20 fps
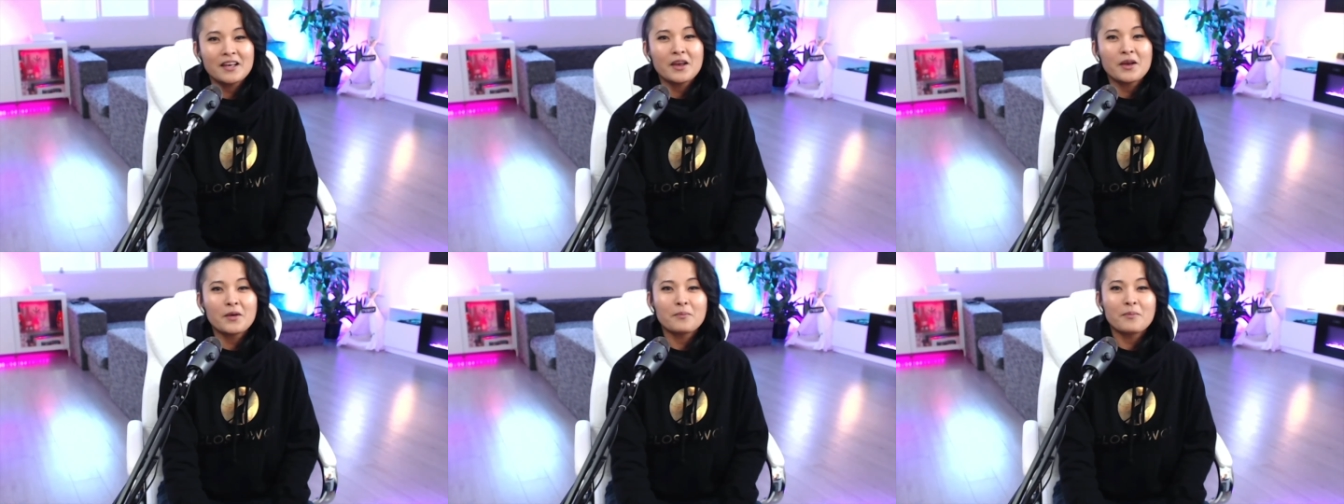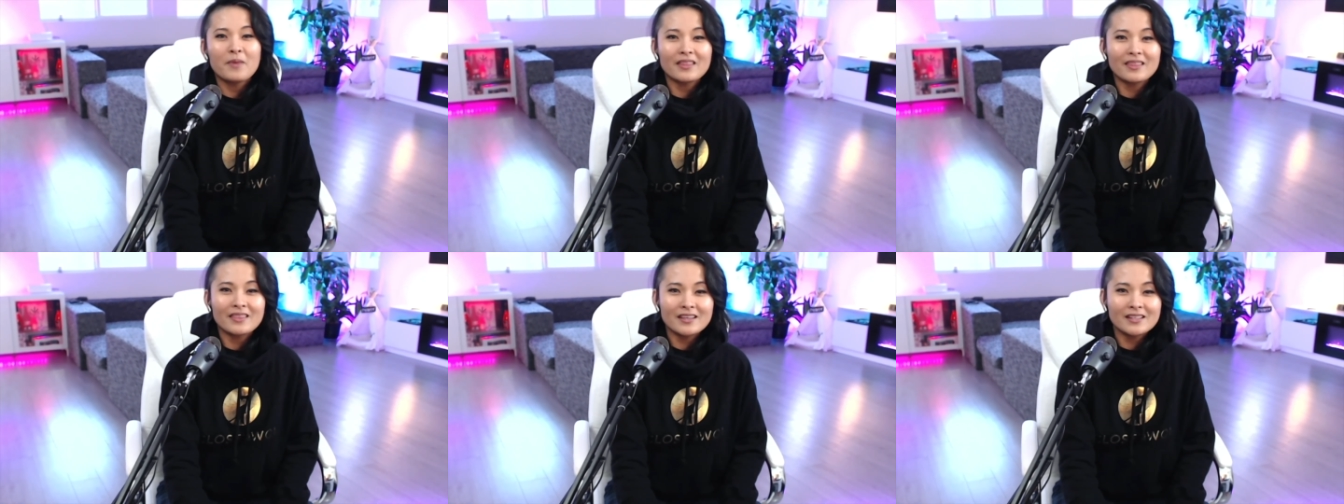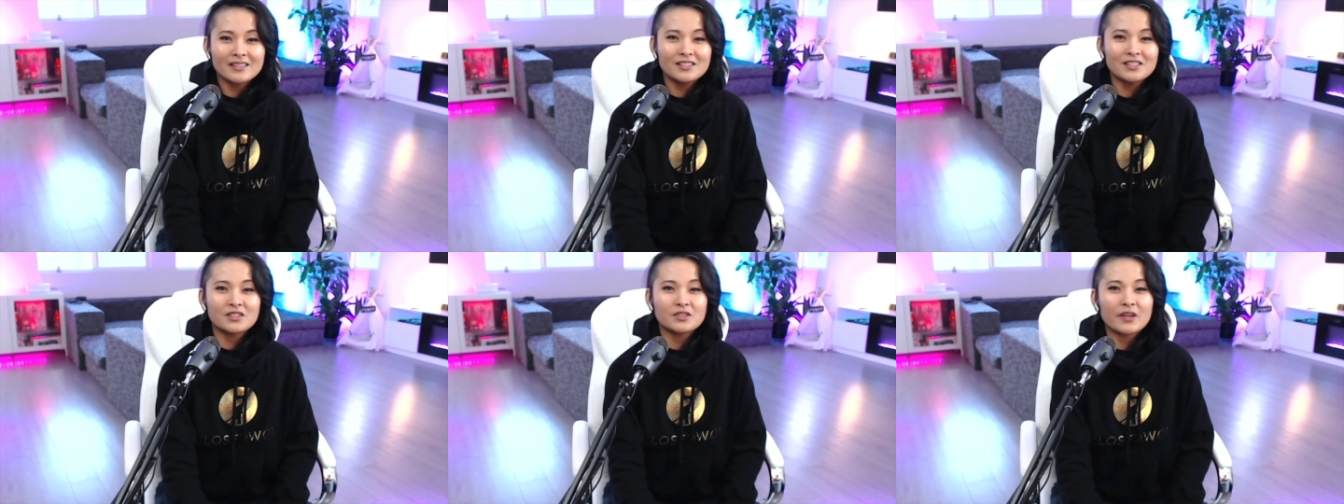
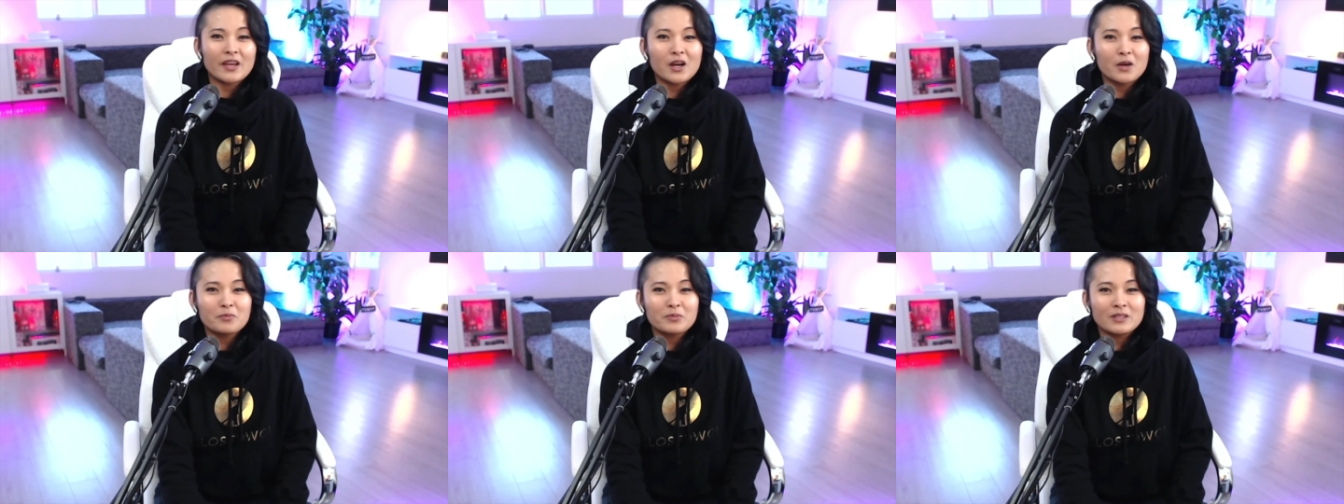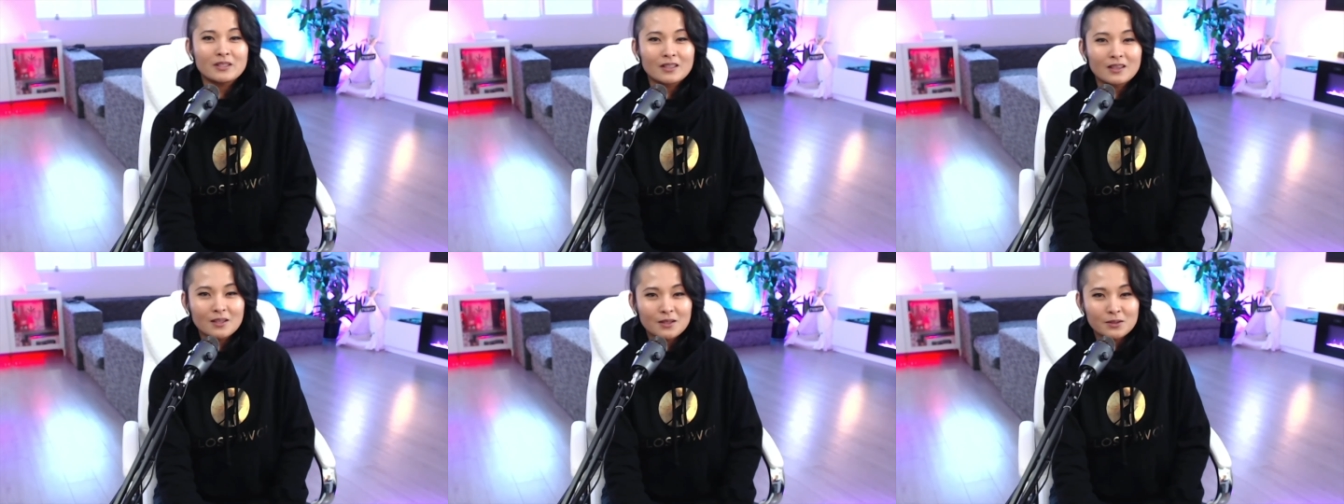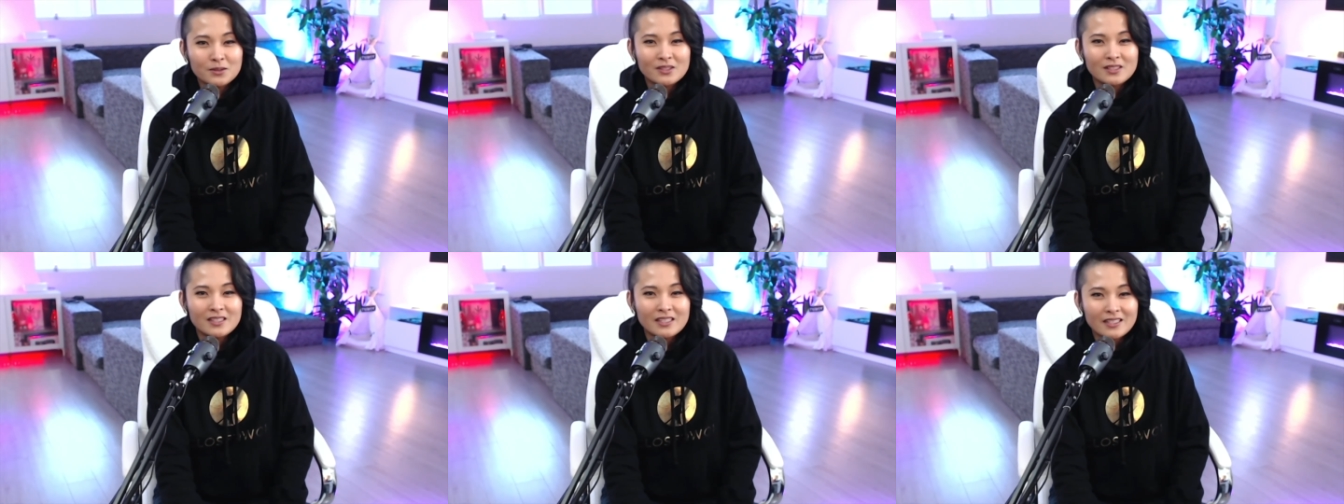methods to help you
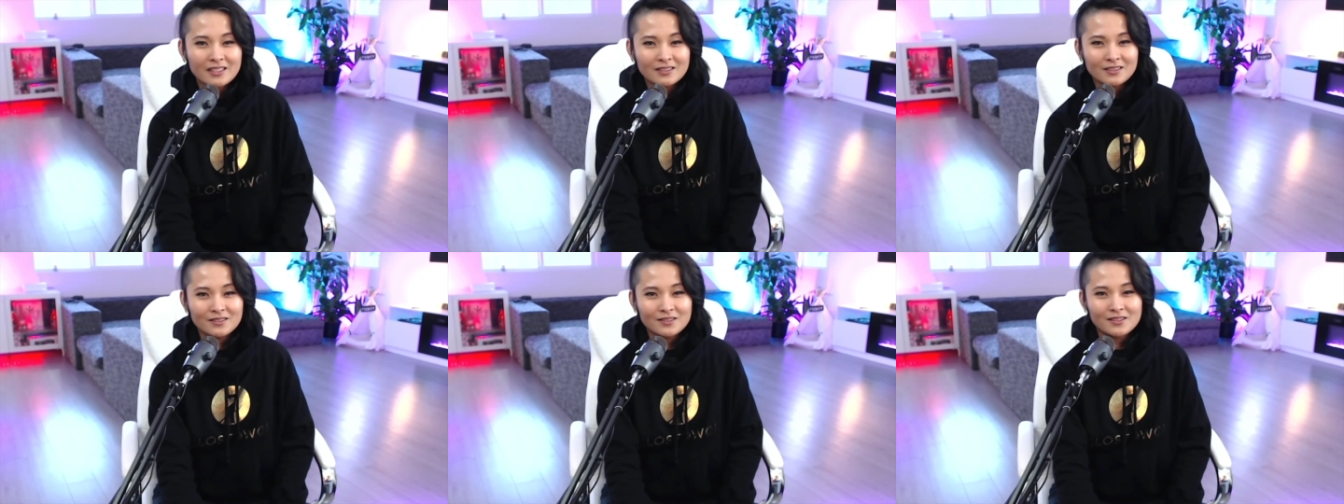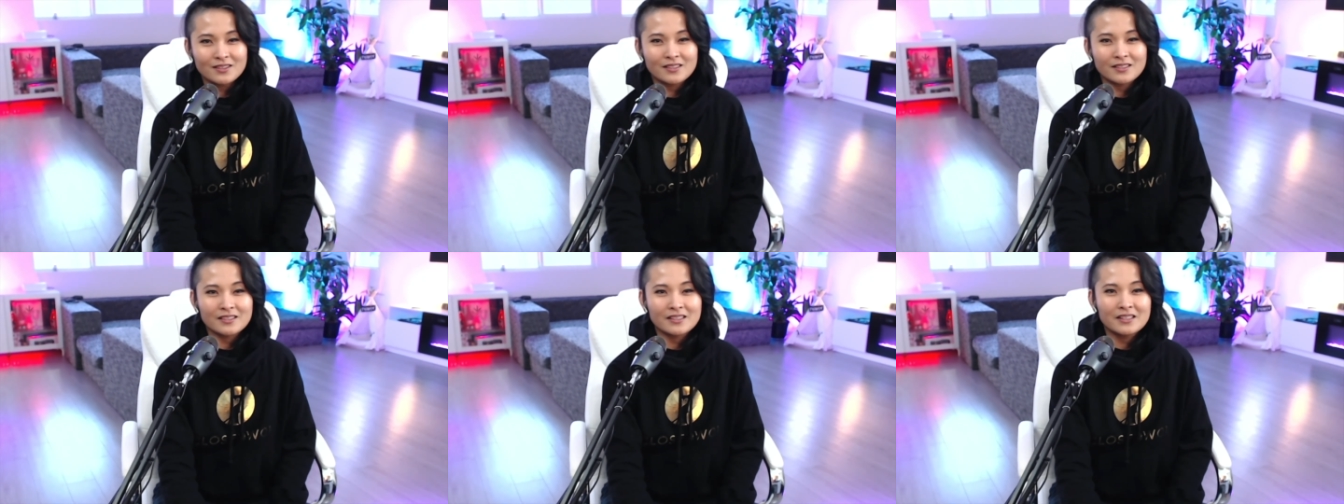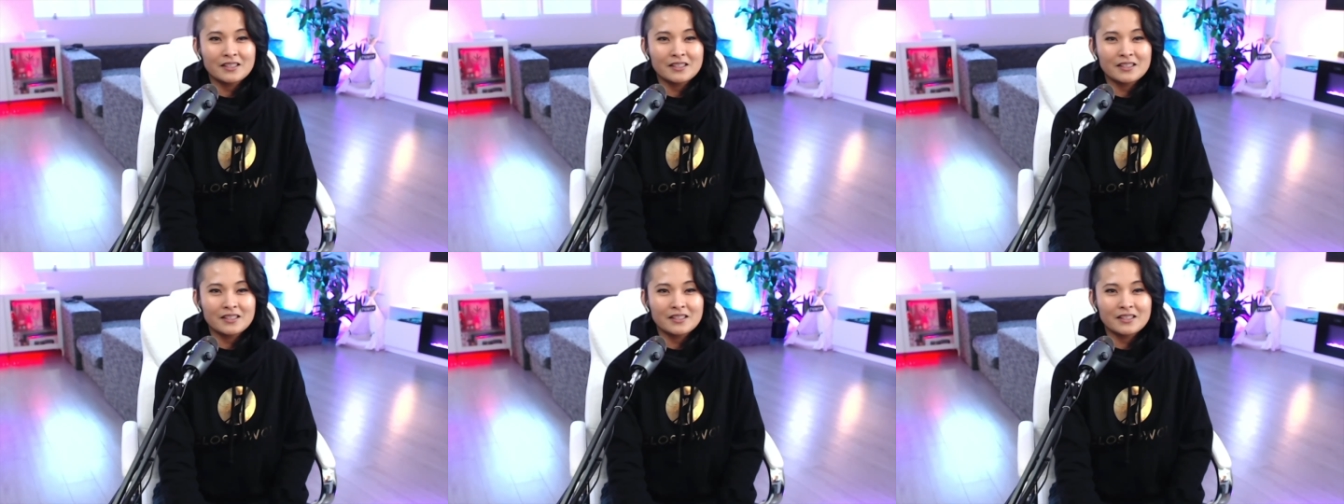close deals.